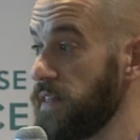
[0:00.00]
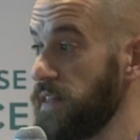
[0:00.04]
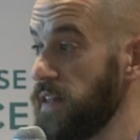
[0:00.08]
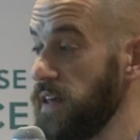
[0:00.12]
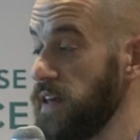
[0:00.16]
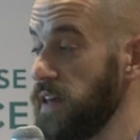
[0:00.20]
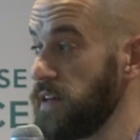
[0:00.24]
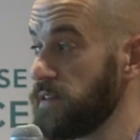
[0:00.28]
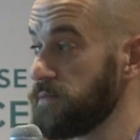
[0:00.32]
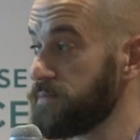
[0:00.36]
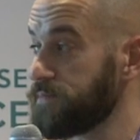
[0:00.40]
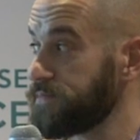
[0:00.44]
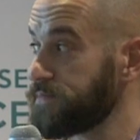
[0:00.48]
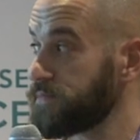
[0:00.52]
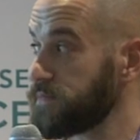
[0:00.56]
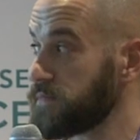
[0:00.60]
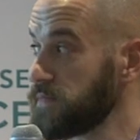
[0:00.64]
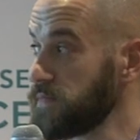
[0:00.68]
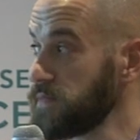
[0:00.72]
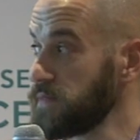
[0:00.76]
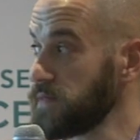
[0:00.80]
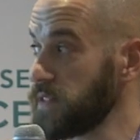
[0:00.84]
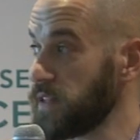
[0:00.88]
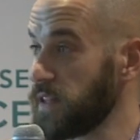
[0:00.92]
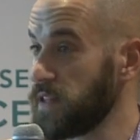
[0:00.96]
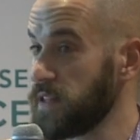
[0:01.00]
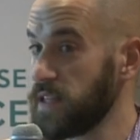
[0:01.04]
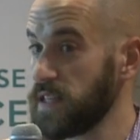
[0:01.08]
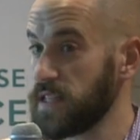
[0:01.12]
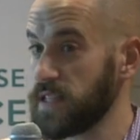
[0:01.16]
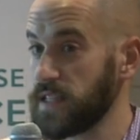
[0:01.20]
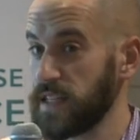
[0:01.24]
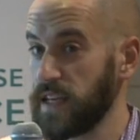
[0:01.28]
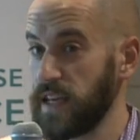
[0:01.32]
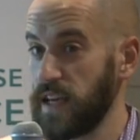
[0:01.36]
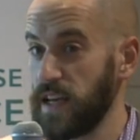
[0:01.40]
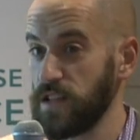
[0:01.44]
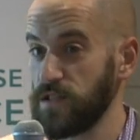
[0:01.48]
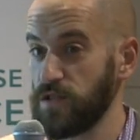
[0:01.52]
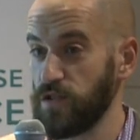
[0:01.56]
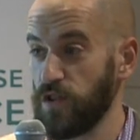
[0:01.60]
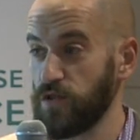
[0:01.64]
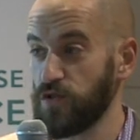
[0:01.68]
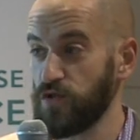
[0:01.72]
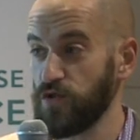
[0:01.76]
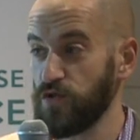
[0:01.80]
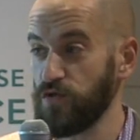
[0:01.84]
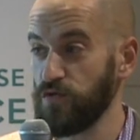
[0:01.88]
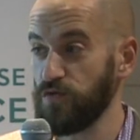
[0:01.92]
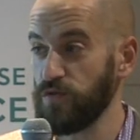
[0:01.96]
The scans are
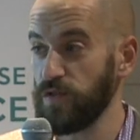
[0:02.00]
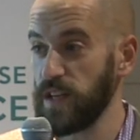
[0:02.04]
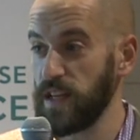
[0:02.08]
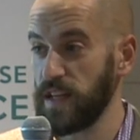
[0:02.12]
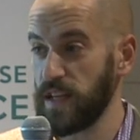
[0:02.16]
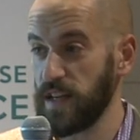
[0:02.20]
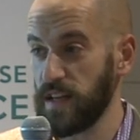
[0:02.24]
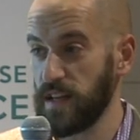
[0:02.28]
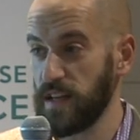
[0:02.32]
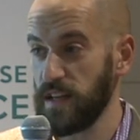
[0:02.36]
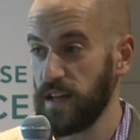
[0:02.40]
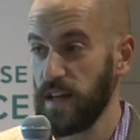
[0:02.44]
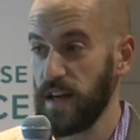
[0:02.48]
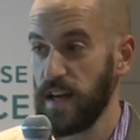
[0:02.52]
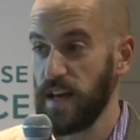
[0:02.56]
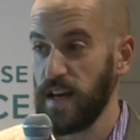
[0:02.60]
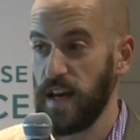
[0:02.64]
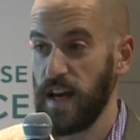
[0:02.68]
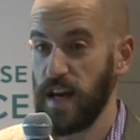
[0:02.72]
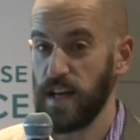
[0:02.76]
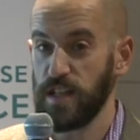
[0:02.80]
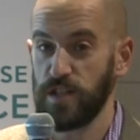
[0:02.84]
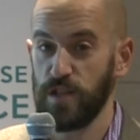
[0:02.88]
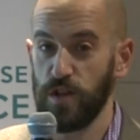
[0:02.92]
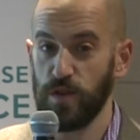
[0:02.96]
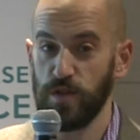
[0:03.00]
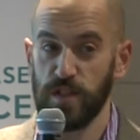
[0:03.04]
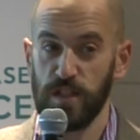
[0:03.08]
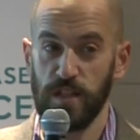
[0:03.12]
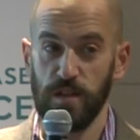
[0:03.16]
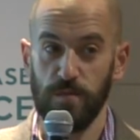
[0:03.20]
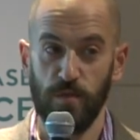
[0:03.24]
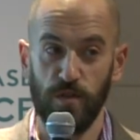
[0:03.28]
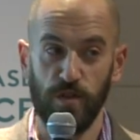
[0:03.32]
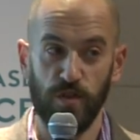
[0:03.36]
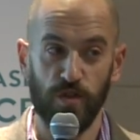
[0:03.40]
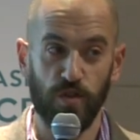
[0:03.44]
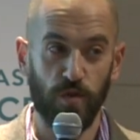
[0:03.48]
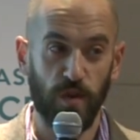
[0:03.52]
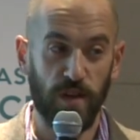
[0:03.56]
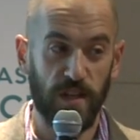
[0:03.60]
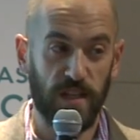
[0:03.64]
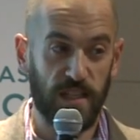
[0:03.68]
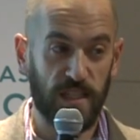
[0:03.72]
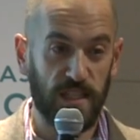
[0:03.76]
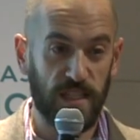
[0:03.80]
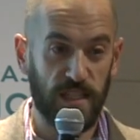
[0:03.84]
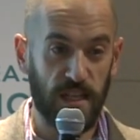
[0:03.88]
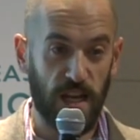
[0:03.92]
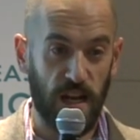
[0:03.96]
treated as though someone joined
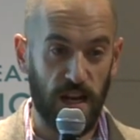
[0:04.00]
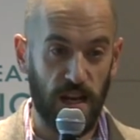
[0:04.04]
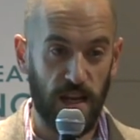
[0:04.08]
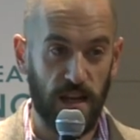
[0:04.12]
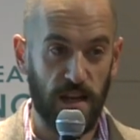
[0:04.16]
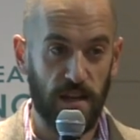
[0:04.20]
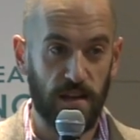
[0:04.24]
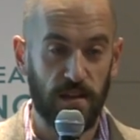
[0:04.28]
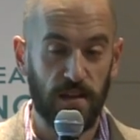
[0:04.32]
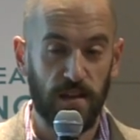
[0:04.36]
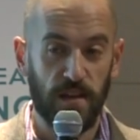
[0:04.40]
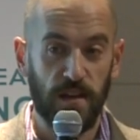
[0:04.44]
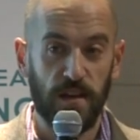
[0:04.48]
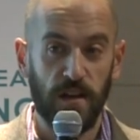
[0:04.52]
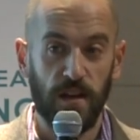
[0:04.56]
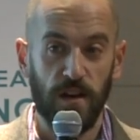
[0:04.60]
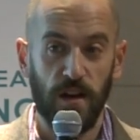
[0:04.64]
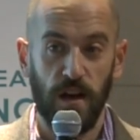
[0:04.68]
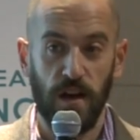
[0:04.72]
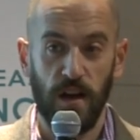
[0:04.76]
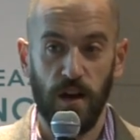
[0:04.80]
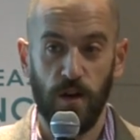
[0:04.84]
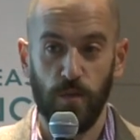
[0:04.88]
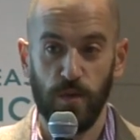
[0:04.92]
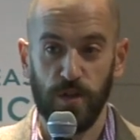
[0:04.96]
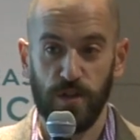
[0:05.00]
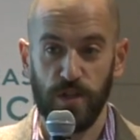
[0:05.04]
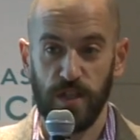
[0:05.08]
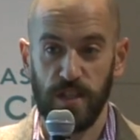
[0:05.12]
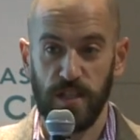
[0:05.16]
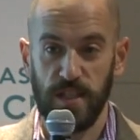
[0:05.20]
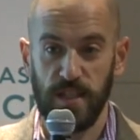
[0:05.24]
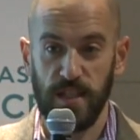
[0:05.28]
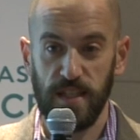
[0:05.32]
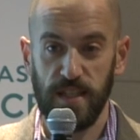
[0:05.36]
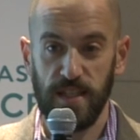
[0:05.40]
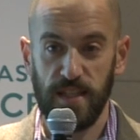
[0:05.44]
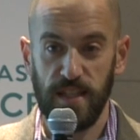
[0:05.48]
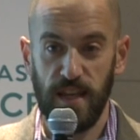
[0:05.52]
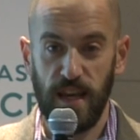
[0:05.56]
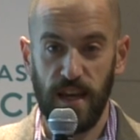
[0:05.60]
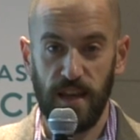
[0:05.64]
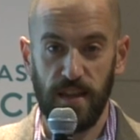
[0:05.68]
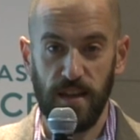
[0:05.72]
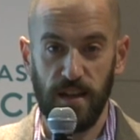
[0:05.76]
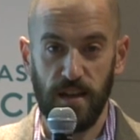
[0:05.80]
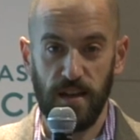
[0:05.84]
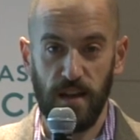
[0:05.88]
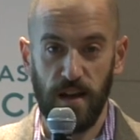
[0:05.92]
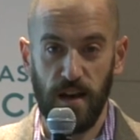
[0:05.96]
the study, which is to say
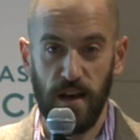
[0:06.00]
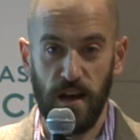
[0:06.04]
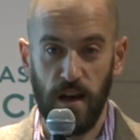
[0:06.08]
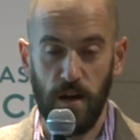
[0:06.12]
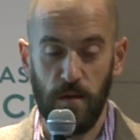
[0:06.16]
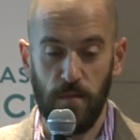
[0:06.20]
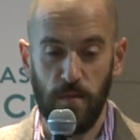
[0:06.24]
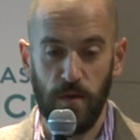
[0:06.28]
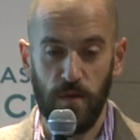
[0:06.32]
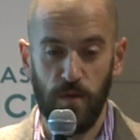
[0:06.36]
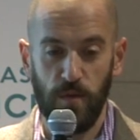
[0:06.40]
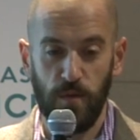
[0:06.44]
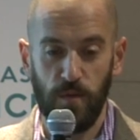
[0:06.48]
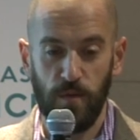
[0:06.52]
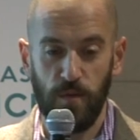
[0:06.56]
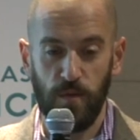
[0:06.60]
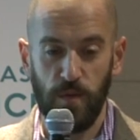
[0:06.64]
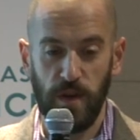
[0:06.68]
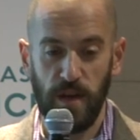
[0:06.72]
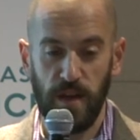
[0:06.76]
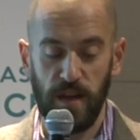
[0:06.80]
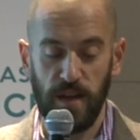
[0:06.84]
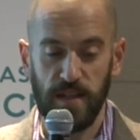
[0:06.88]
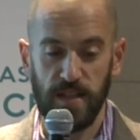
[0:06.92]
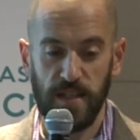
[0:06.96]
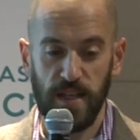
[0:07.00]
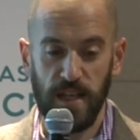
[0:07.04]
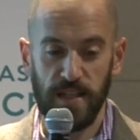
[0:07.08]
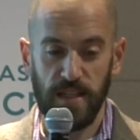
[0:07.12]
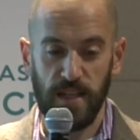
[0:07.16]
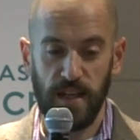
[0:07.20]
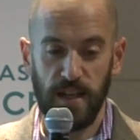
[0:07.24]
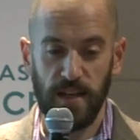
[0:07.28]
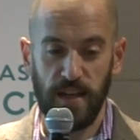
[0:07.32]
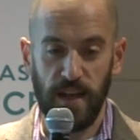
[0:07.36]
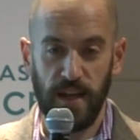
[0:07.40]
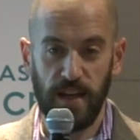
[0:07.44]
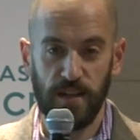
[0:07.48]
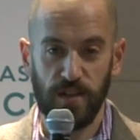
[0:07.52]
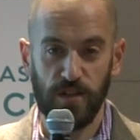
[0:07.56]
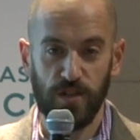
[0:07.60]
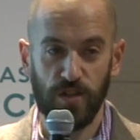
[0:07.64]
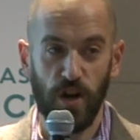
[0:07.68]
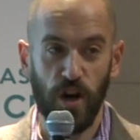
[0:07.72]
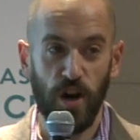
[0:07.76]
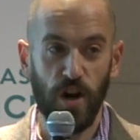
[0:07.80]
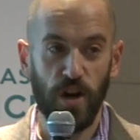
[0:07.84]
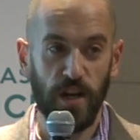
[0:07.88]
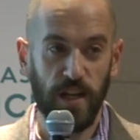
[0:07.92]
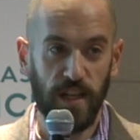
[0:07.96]
that we designate
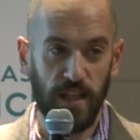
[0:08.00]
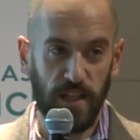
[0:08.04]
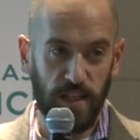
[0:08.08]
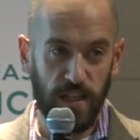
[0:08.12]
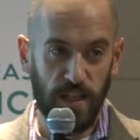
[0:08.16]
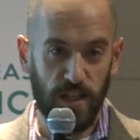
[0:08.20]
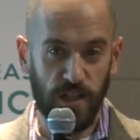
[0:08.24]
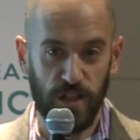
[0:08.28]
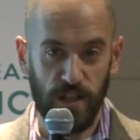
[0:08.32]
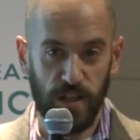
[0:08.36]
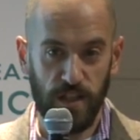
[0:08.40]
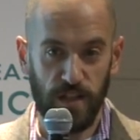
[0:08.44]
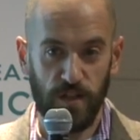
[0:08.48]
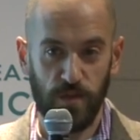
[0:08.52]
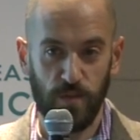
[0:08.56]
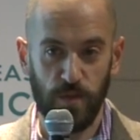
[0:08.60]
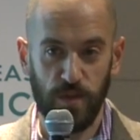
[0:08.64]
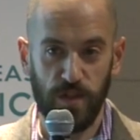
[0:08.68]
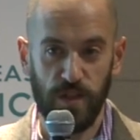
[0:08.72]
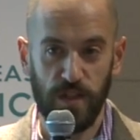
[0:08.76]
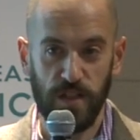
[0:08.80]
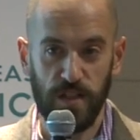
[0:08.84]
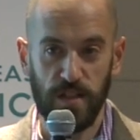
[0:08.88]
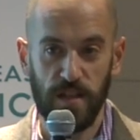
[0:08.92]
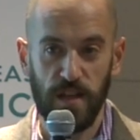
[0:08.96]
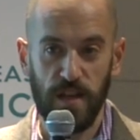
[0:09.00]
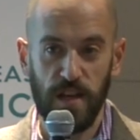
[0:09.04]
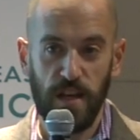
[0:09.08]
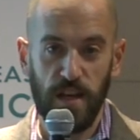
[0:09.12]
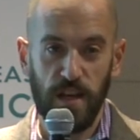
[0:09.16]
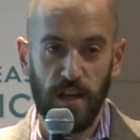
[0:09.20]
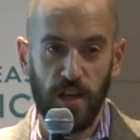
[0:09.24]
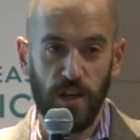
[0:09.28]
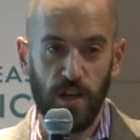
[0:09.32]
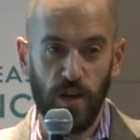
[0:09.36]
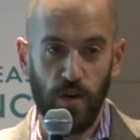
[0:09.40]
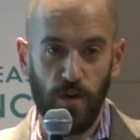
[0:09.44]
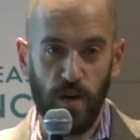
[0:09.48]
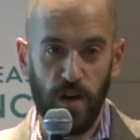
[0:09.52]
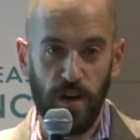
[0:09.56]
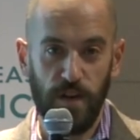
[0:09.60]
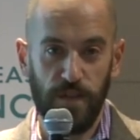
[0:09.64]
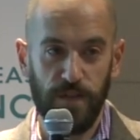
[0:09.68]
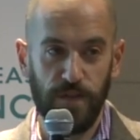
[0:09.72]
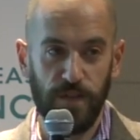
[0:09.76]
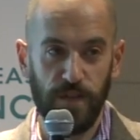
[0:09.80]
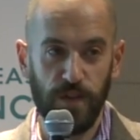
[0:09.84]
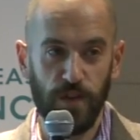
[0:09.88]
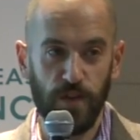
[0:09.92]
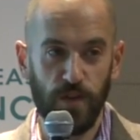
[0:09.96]
target lesions, which is a
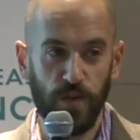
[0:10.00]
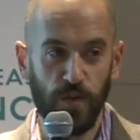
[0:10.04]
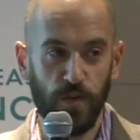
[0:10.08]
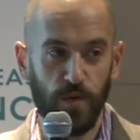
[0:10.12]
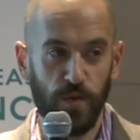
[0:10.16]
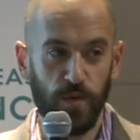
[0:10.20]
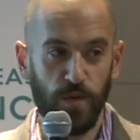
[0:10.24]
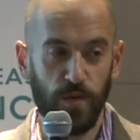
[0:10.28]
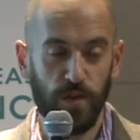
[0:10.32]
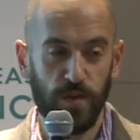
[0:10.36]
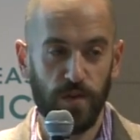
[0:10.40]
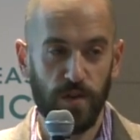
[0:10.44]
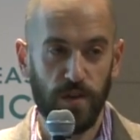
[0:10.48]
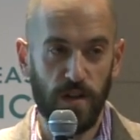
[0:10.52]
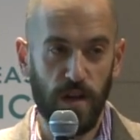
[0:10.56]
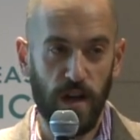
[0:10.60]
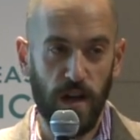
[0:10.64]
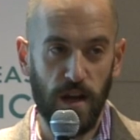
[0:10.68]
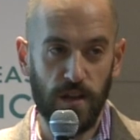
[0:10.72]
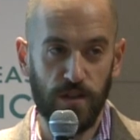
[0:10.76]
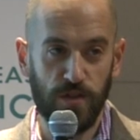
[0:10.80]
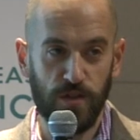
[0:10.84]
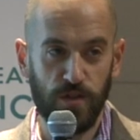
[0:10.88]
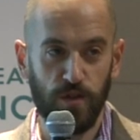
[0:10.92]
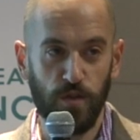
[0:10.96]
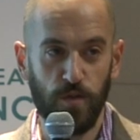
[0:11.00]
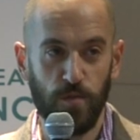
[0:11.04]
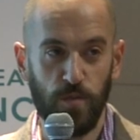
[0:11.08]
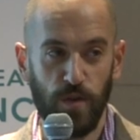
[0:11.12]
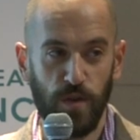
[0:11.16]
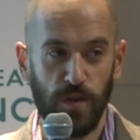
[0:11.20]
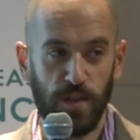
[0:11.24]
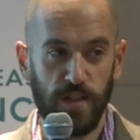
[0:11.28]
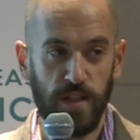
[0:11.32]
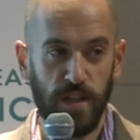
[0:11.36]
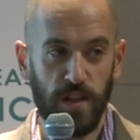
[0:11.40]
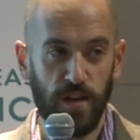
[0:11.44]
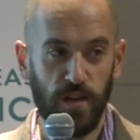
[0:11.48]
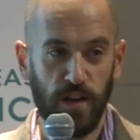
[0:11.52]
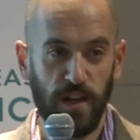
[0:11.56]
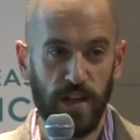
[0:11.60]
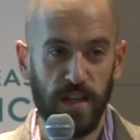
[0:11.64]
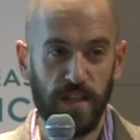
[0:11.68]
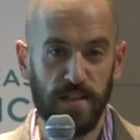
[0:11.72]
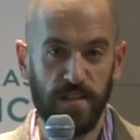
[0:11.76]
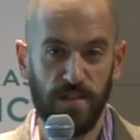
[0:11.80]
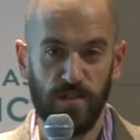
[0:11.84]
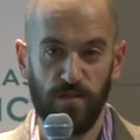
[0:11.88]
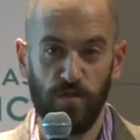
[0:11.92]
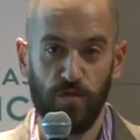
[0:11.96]
few tumors that are
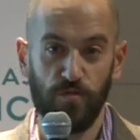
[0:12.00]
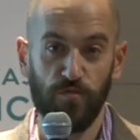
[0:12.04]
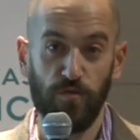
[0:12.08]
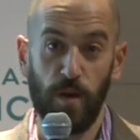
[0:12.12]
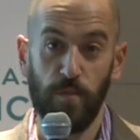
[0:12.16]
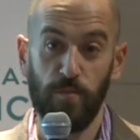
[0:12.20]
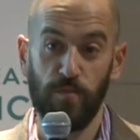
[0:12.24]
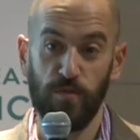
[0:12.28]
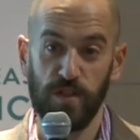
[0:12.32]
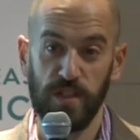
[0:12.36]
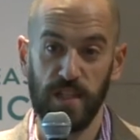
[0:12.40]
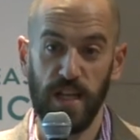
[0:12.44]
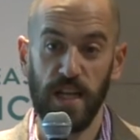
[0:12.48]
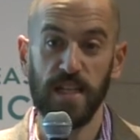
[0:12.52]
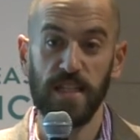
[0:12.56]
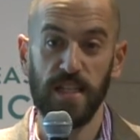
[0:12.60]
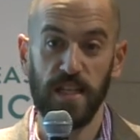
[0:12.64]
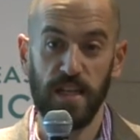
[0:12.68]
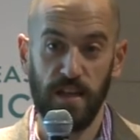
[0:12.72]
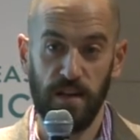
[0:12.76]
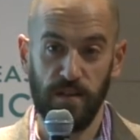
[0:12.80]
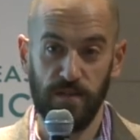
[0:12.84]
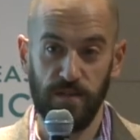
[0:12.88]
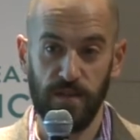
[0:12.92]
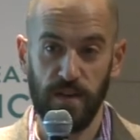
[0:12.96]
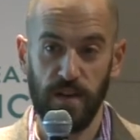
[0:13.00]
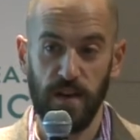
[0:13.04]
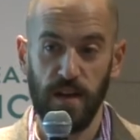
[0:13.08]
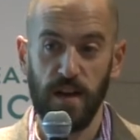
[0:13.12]
considered representative,